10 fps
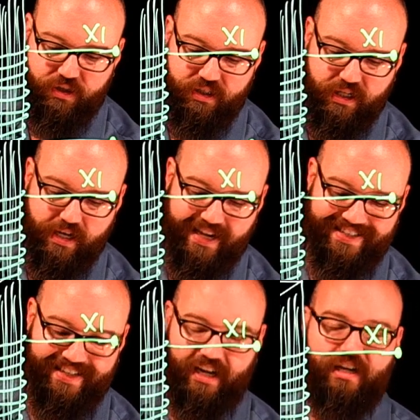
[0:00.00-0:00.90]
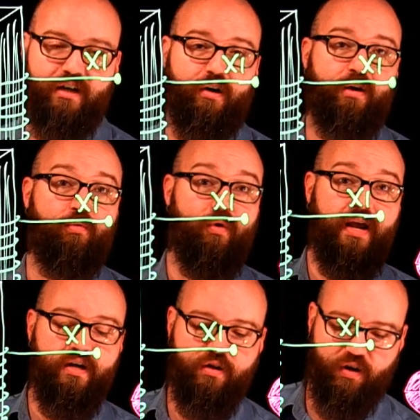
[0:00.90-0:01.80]
see a secondary
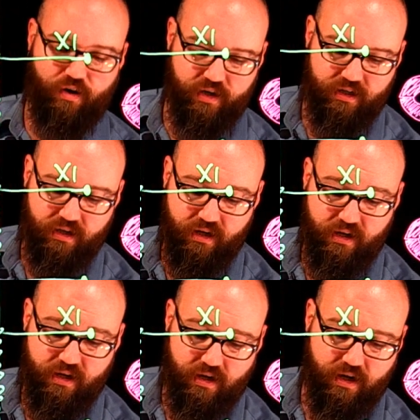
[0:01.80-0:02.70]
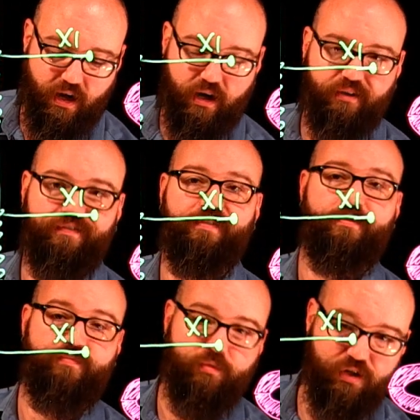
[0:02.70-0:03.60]
rated current of,
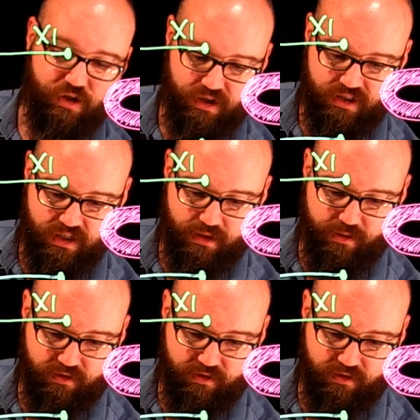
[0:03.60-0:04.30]
we should see about